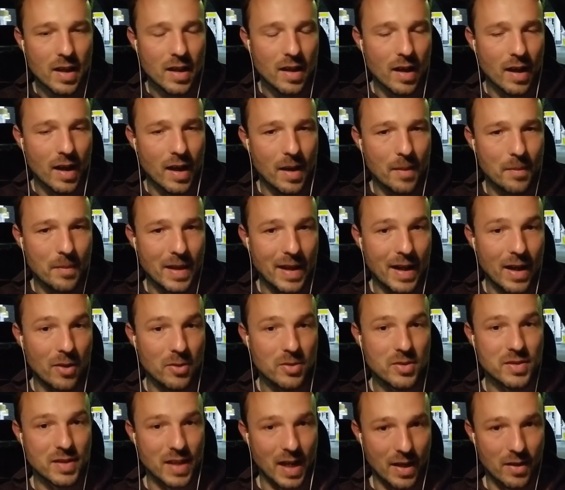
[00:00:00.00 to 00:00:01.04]
and
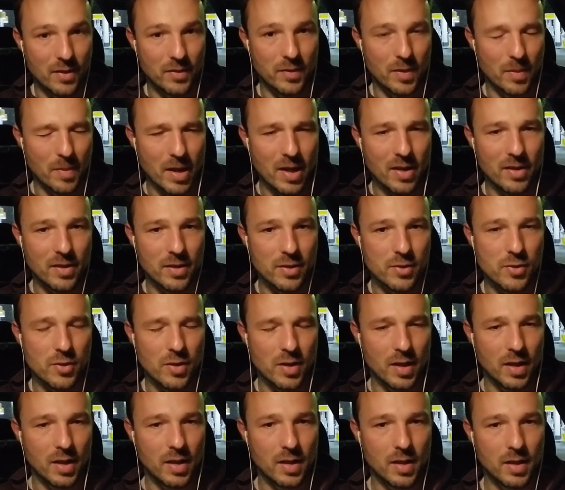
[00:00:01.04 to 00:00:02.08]
outside of the marriage.
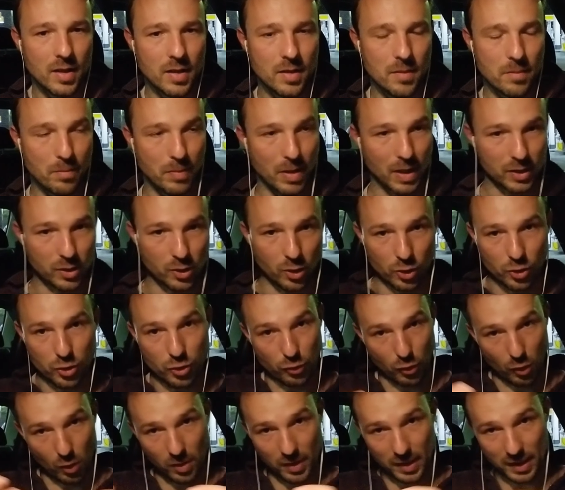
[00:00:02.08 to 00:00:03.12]
But
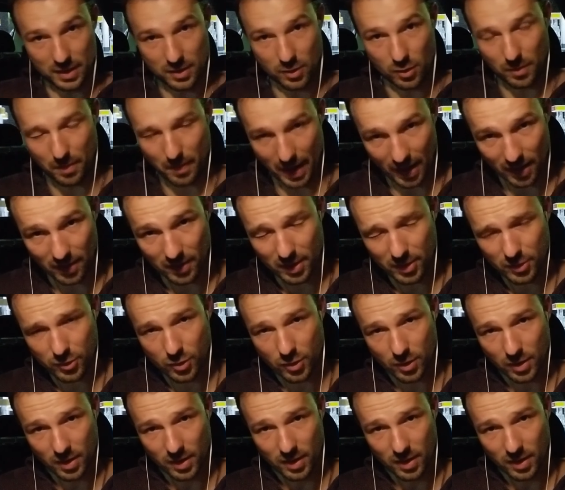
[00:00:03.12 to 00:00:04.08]
control in your marriage,